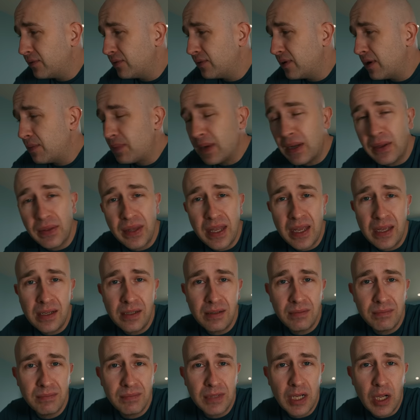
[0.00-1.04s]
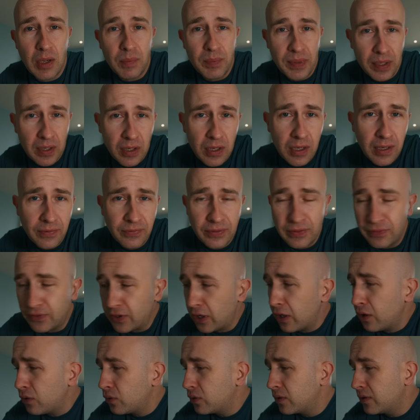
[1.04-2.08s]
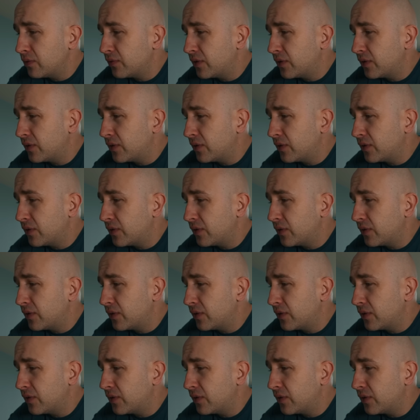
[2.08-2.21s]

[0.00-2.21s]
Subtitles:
about that on behalf of the whole